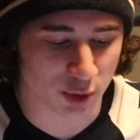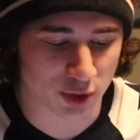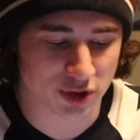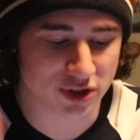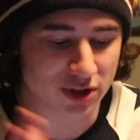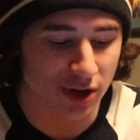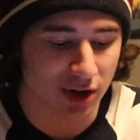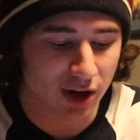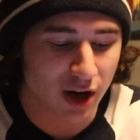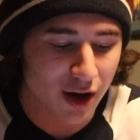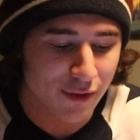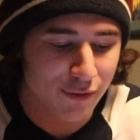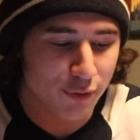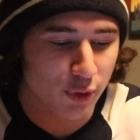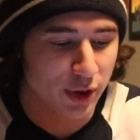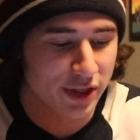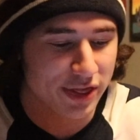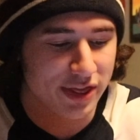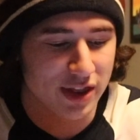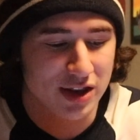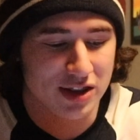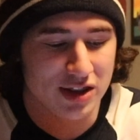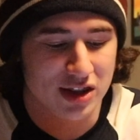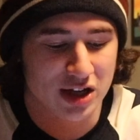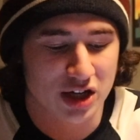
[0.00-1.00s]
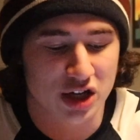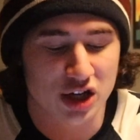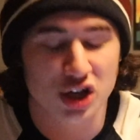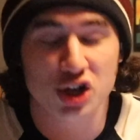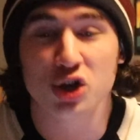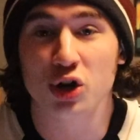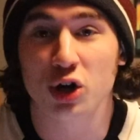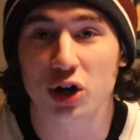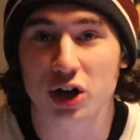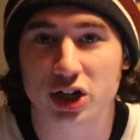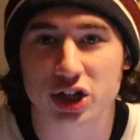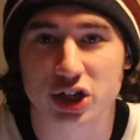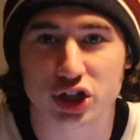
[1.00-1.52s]
we'll start off with the New
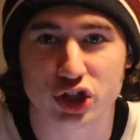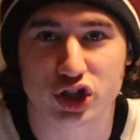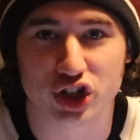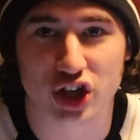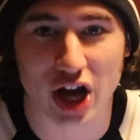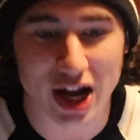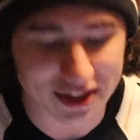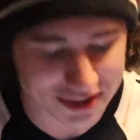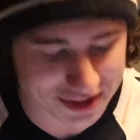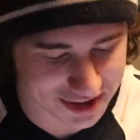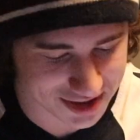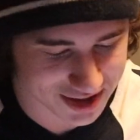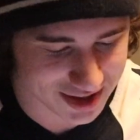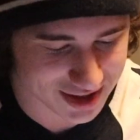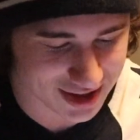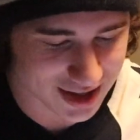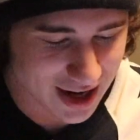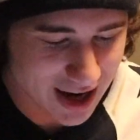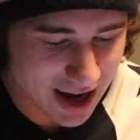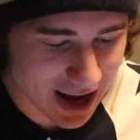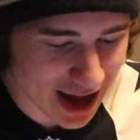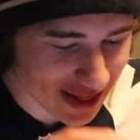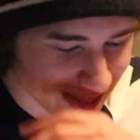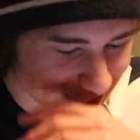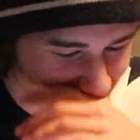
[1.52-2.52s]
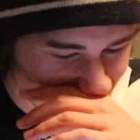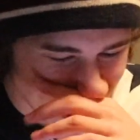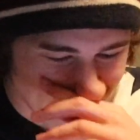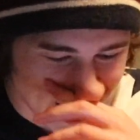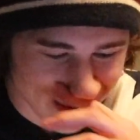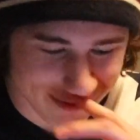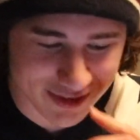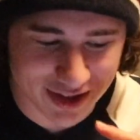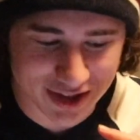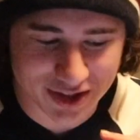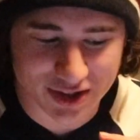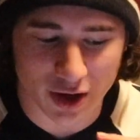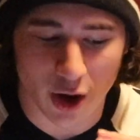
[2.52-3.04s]
York Jets. They
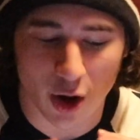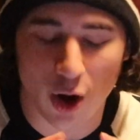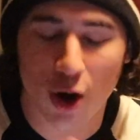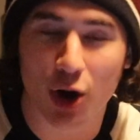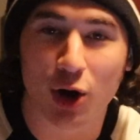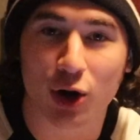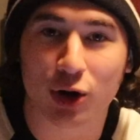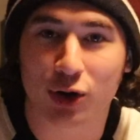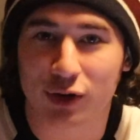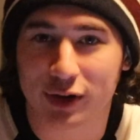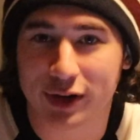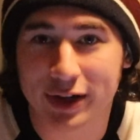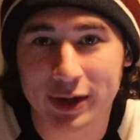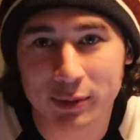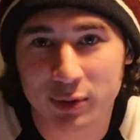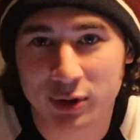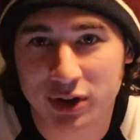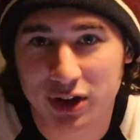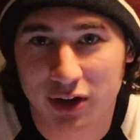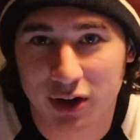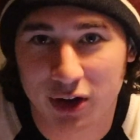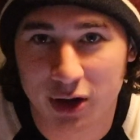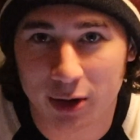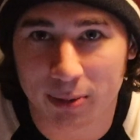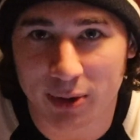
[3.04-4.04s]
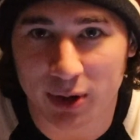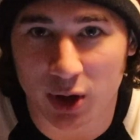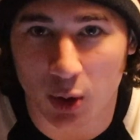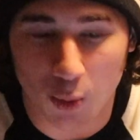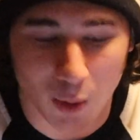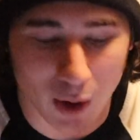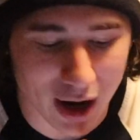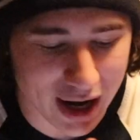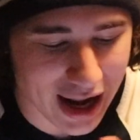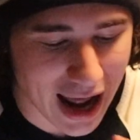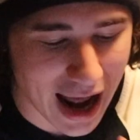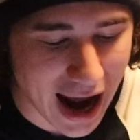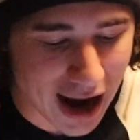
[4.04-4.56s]
have this all green with a little bit of
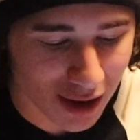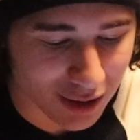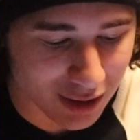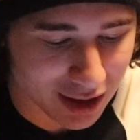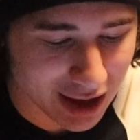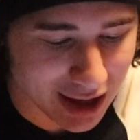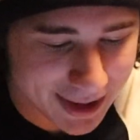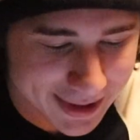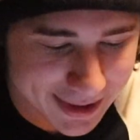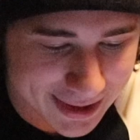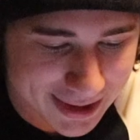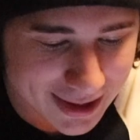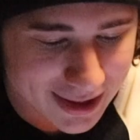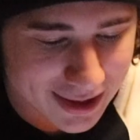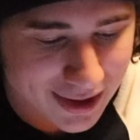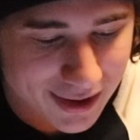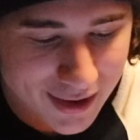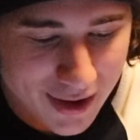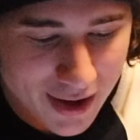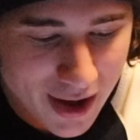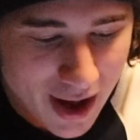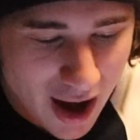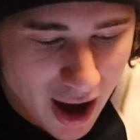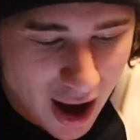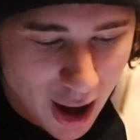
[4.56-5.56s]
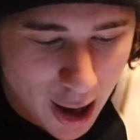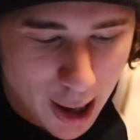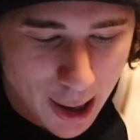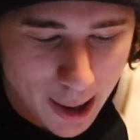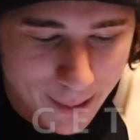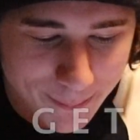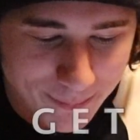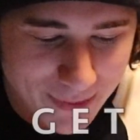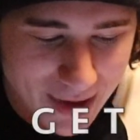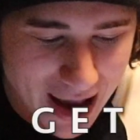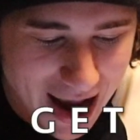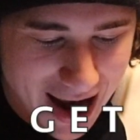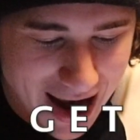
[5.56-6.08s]
white outlining,
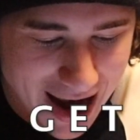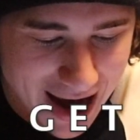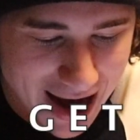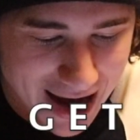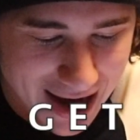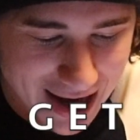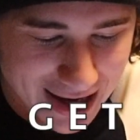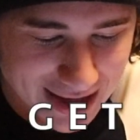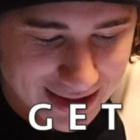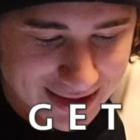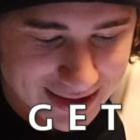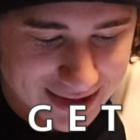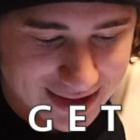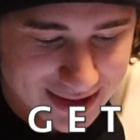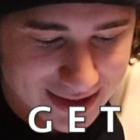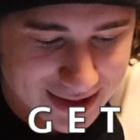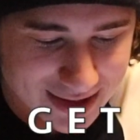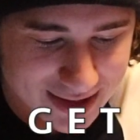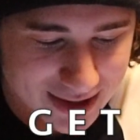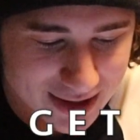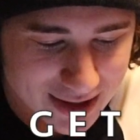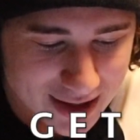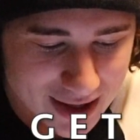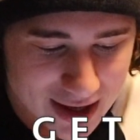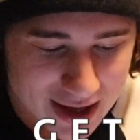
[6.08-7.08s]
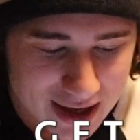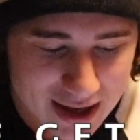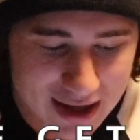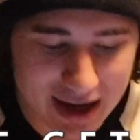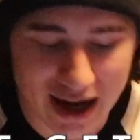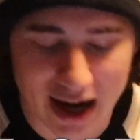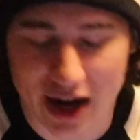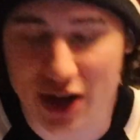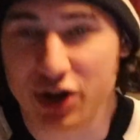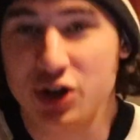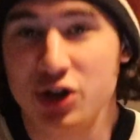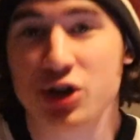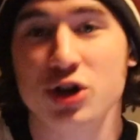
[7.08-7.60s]
um, and you
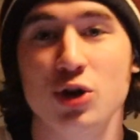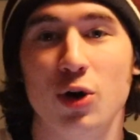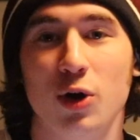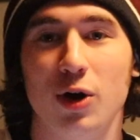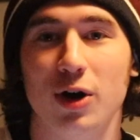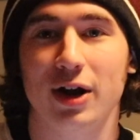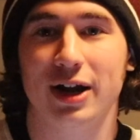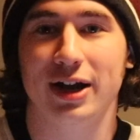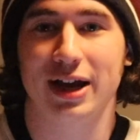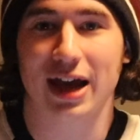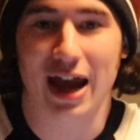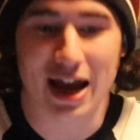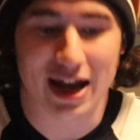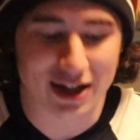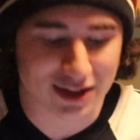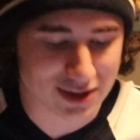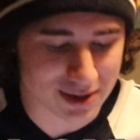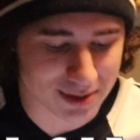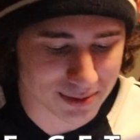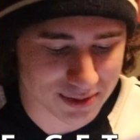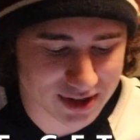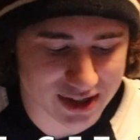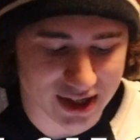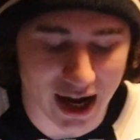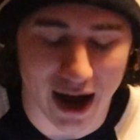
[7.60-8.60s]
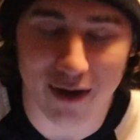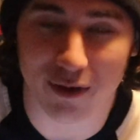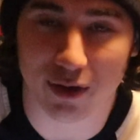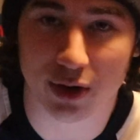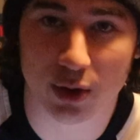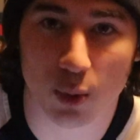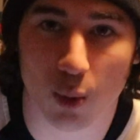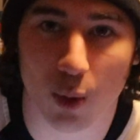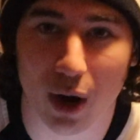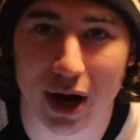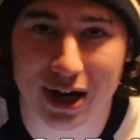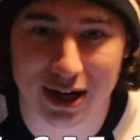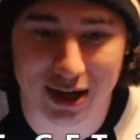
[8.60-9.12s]
got New York and some solid
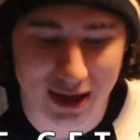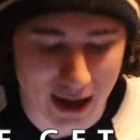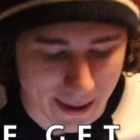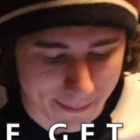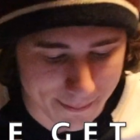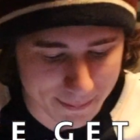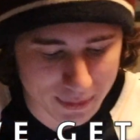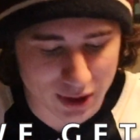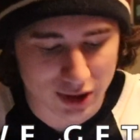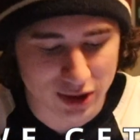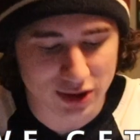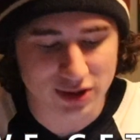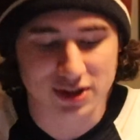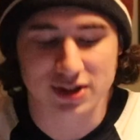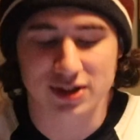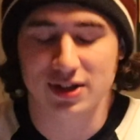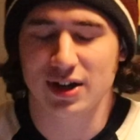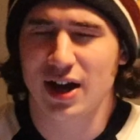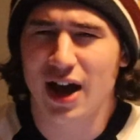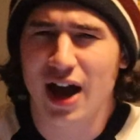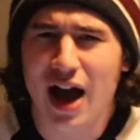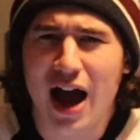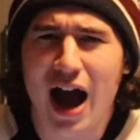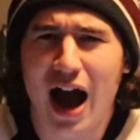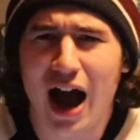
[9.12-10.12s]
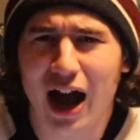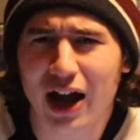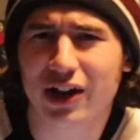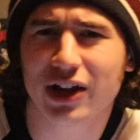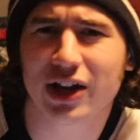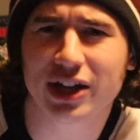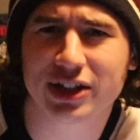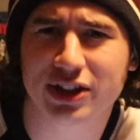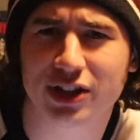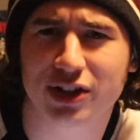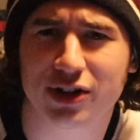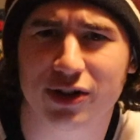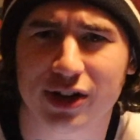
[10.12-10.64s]
white numbers. I
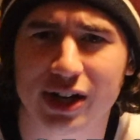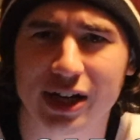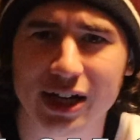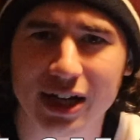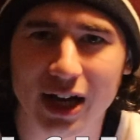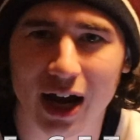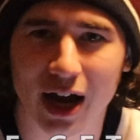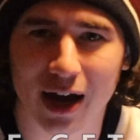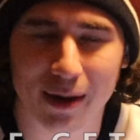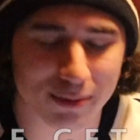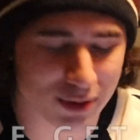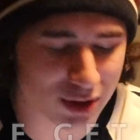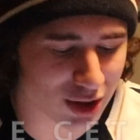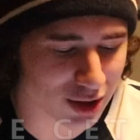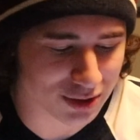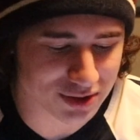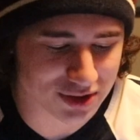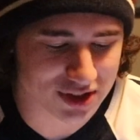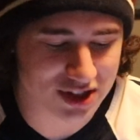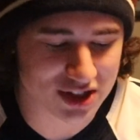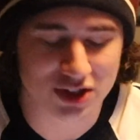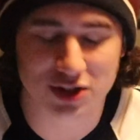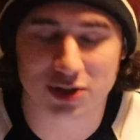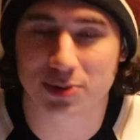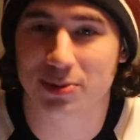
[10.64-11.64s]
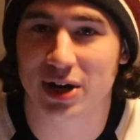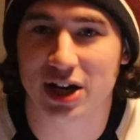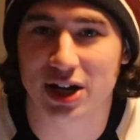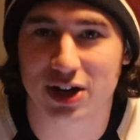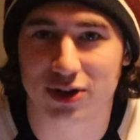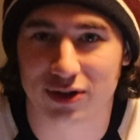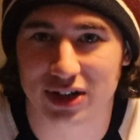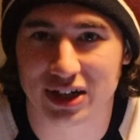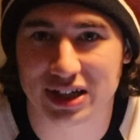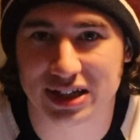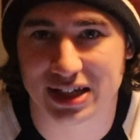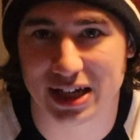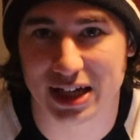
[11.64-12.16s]
like the green. Um, you don't see too many
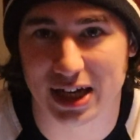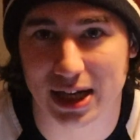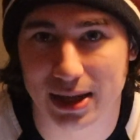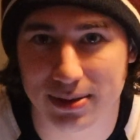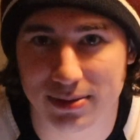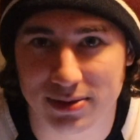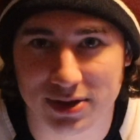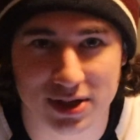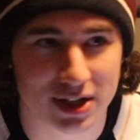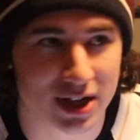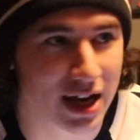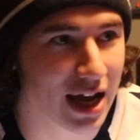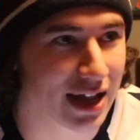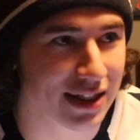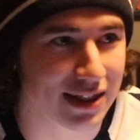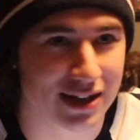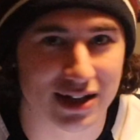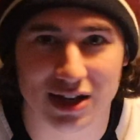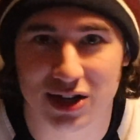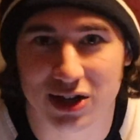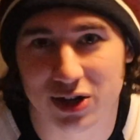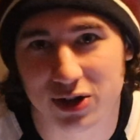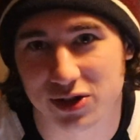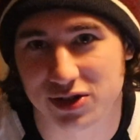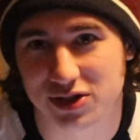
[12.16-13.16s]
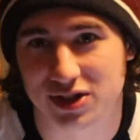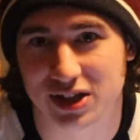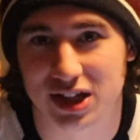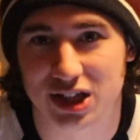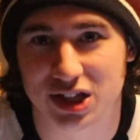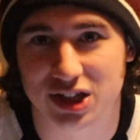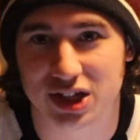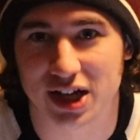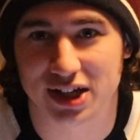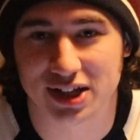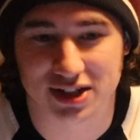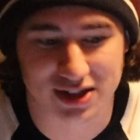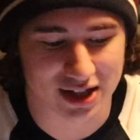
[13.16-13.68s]
green teams. You got the Eagles and the
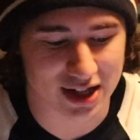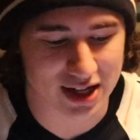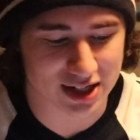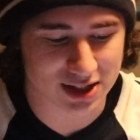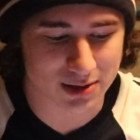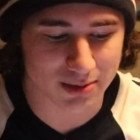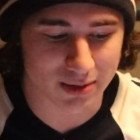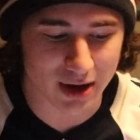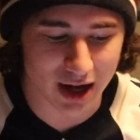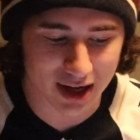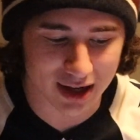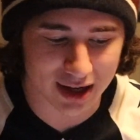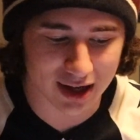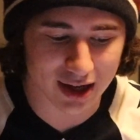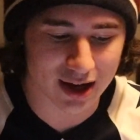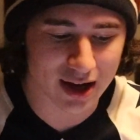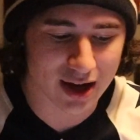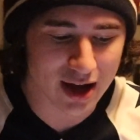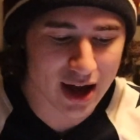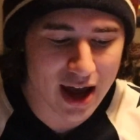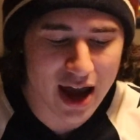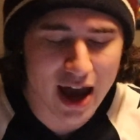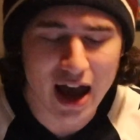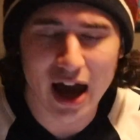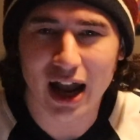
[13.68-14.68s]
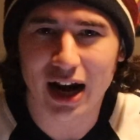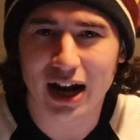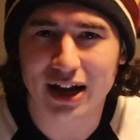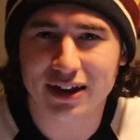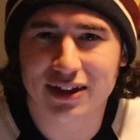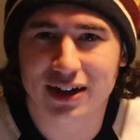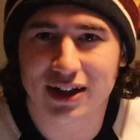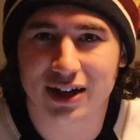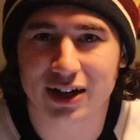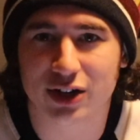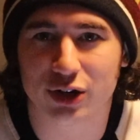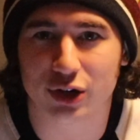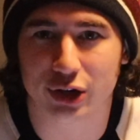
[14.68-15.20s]
Jets, and that's about it. And I
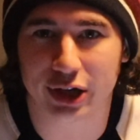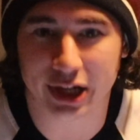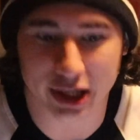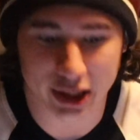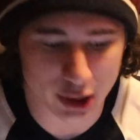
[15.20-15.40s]
think green